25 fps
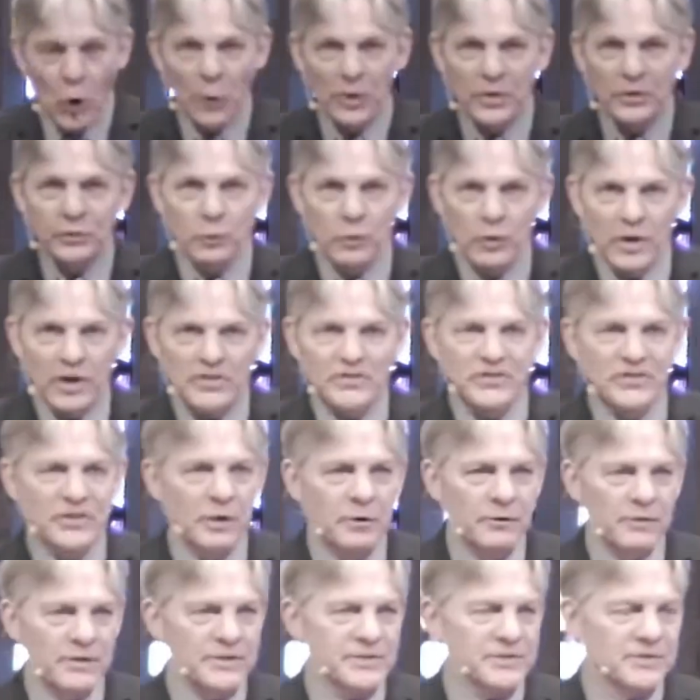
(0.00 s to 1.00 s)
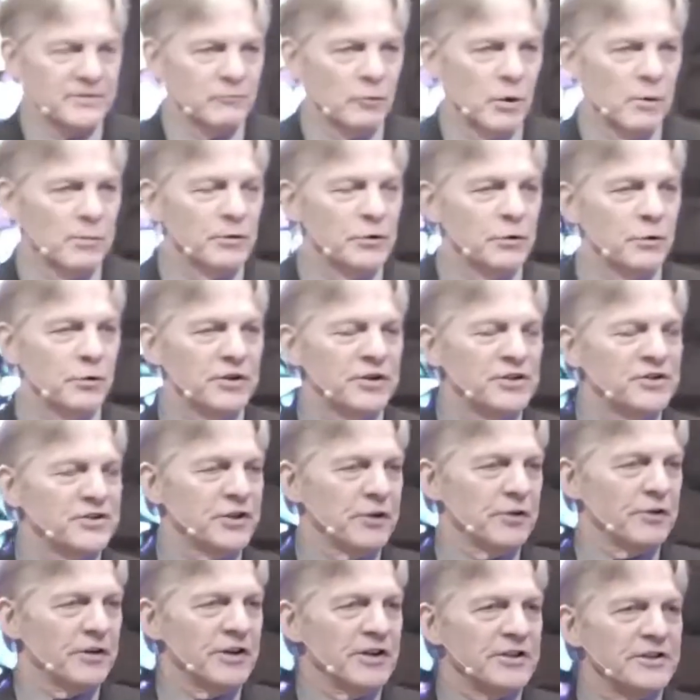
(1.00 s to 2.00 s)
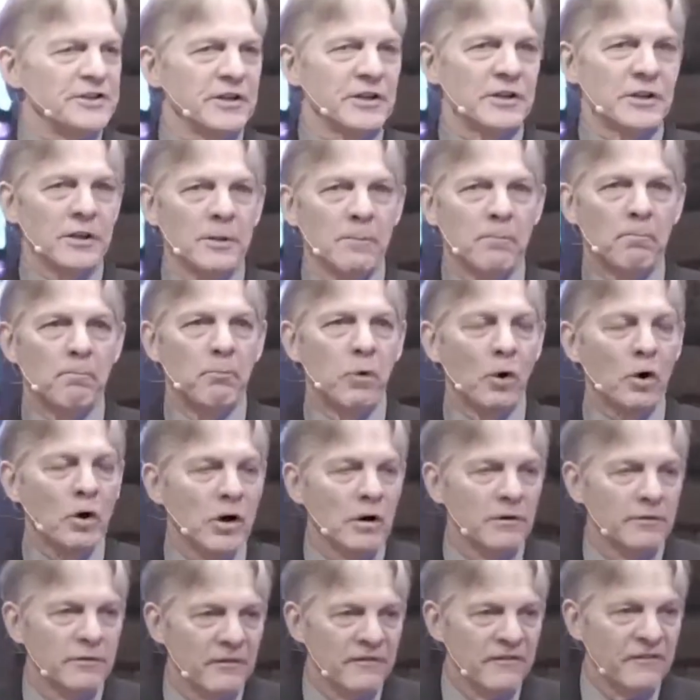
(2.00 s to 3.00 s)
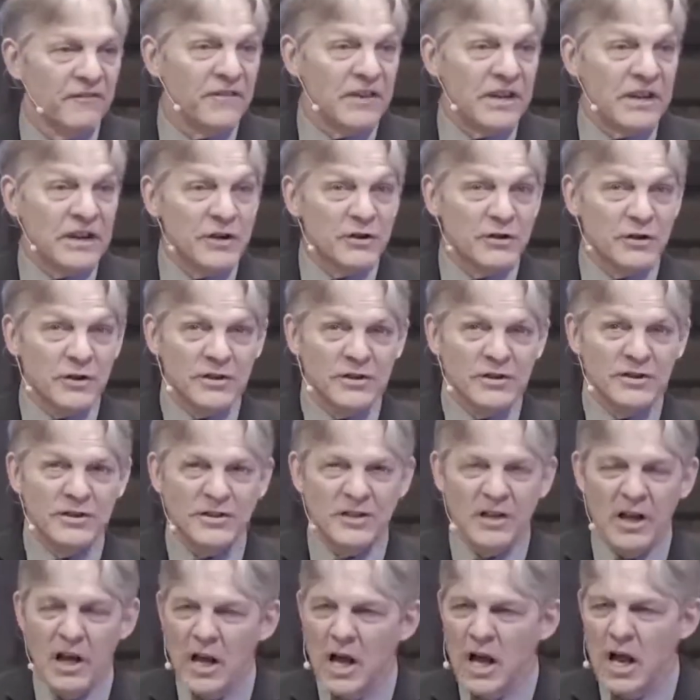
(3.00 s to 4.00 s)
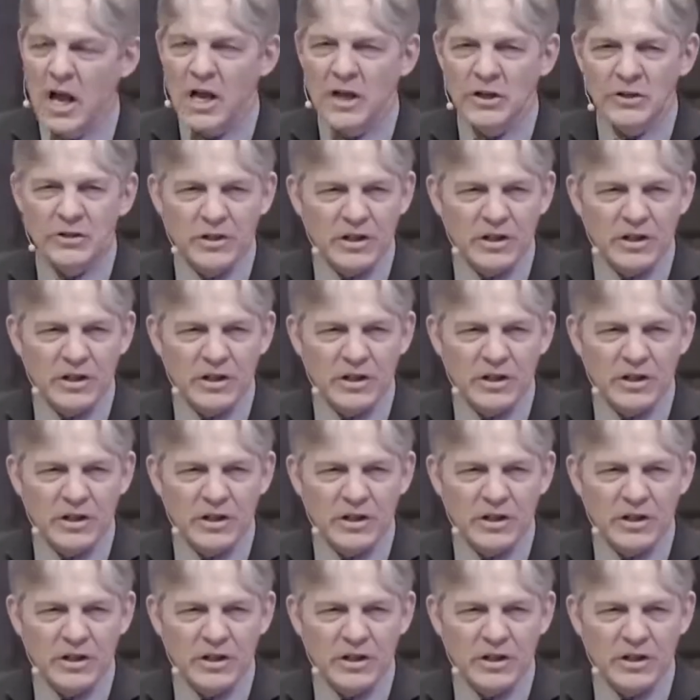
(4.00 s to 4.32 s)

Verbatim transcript: going through our series. We've been doing a series in the book of Ephesians,